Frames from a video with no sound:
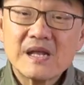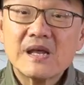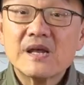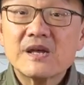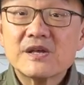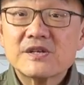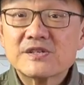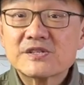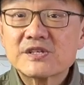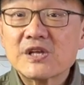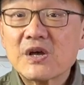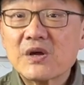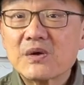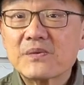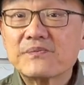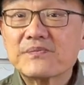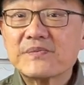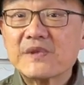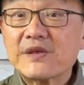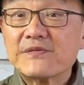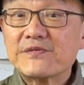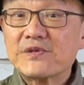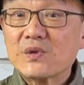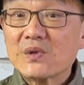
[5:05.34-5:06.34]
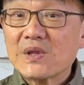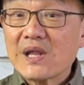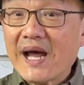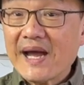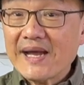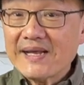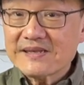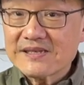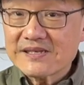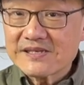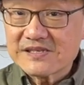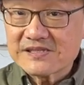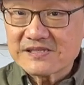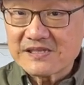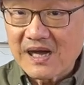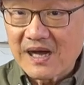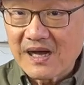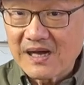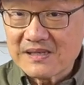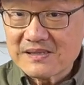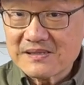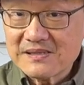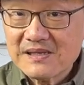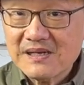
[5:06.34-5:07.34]
So if you like the
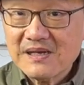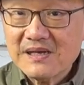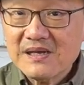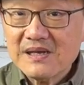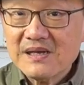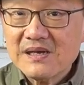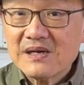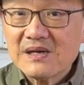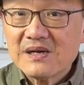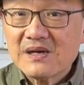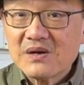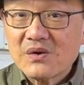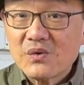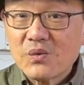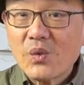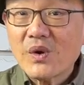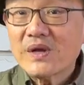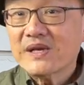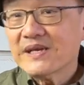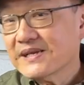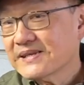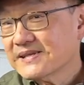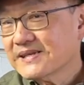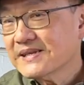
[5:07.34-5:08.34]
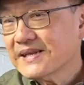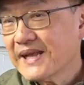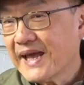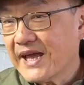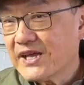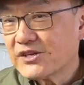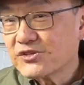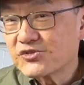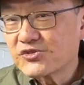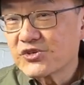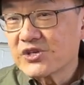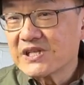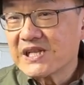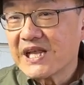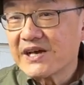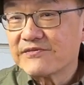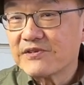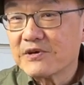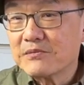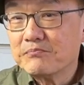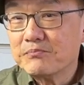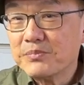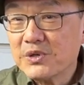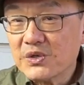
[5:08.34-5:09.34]
style, what is an
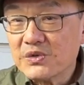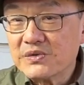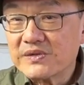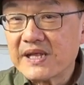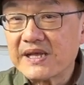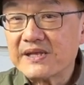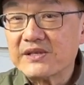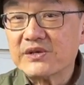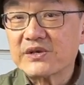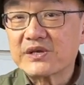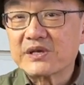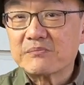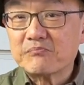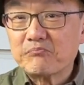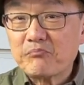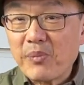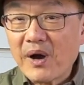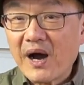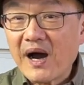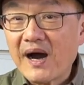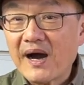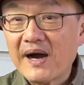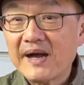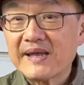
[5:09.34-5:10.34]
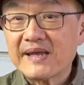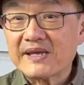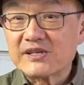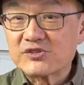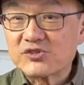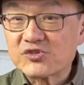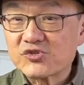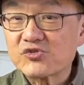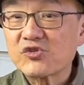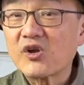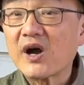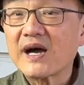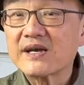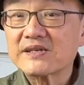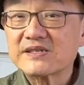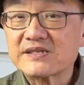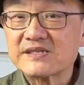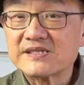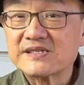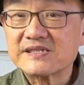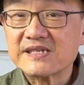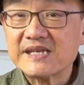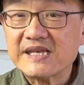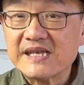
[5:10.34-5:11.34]
entry-level boot that you can buy and try to
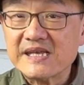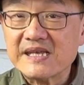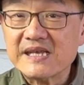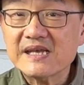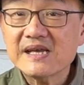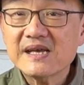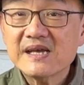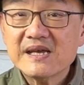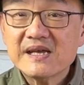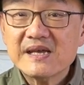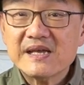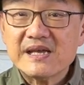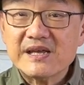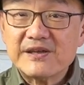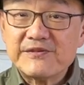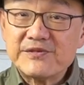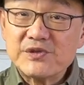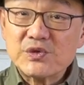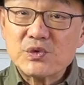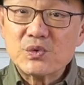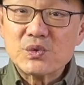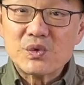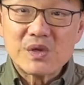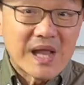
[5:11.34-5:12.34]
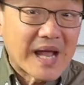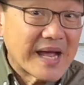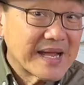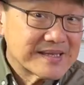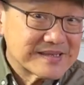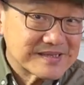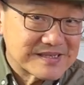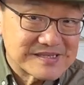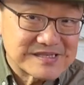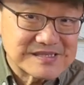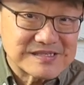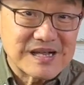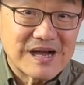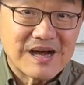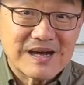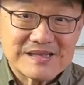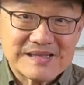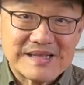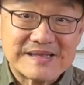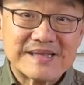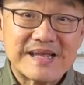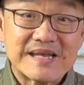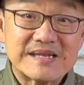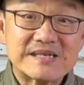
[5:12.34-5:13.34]
see if you like the style
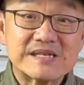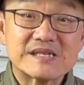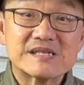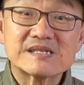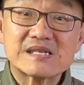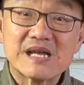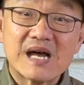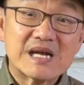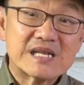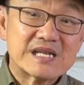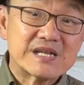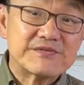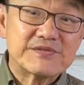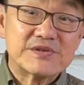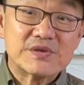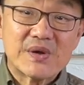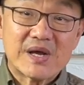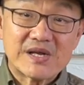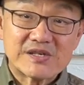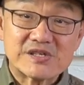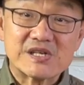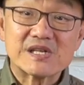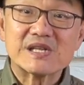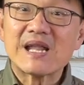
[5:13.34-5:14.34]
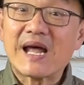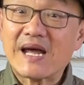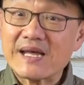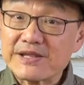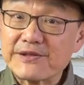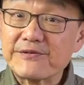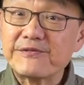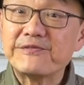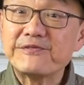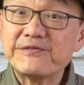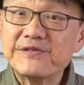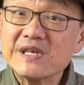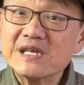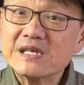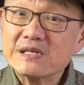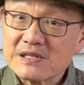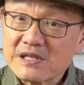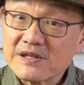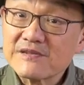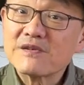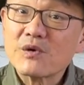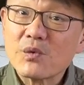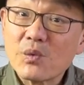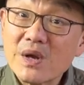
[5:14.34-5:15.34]
and then decide if you actually like the feel
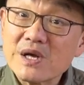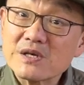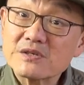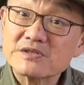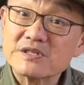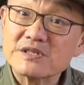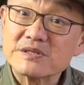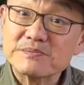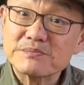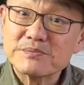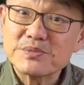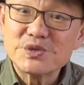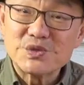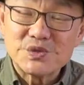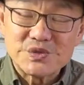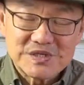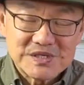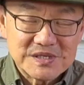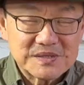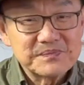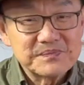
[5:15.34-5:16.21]
of a welted boot?